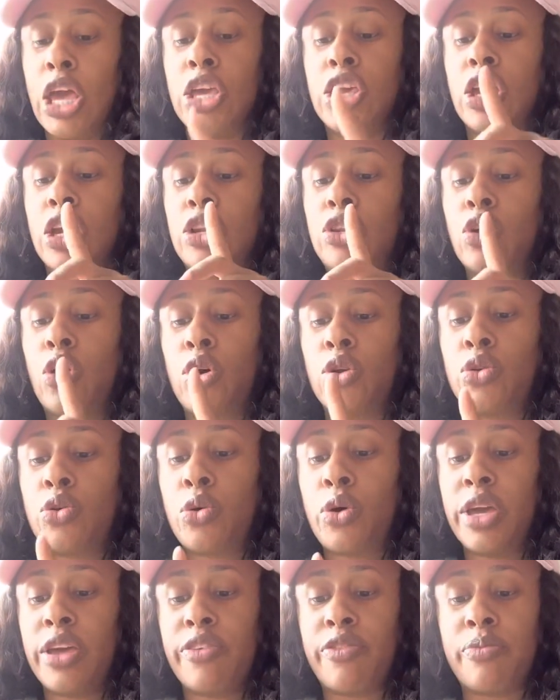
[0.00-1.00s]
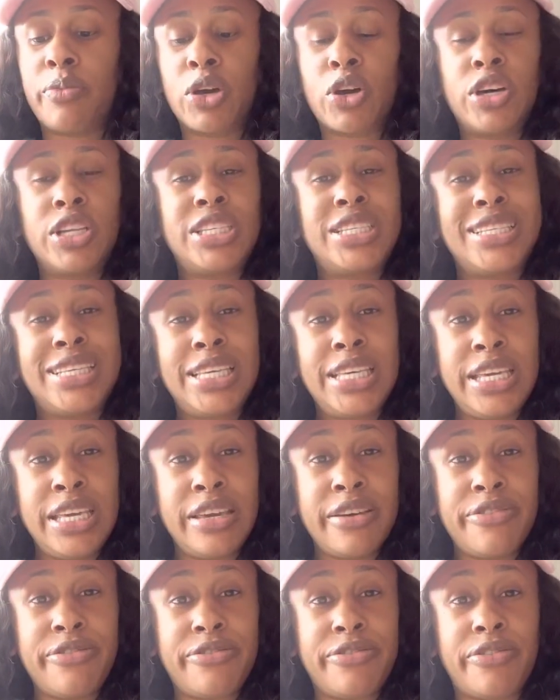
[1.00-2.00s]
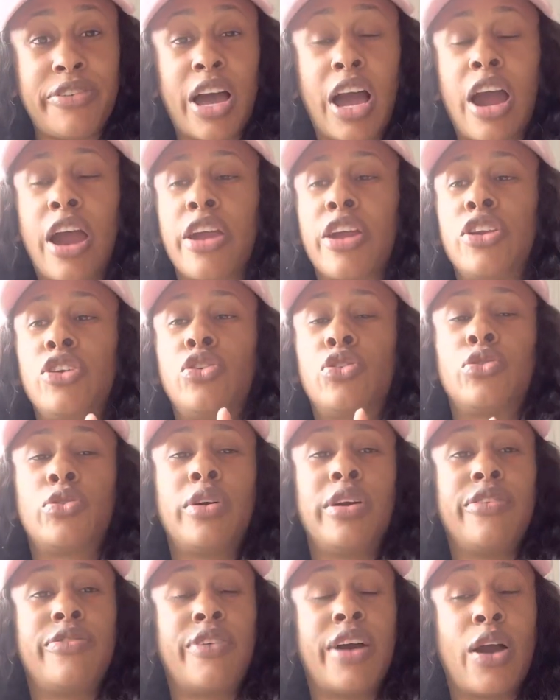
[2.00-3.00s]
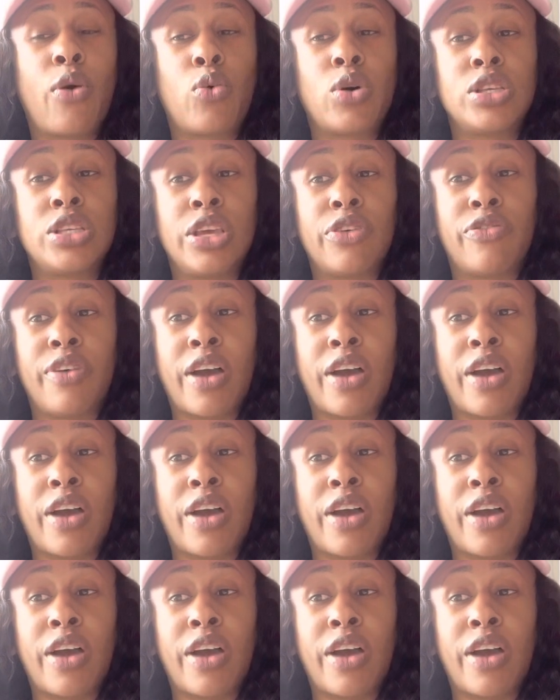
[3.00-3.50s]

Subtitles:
You don't know if me got teeth, or you don't know if I work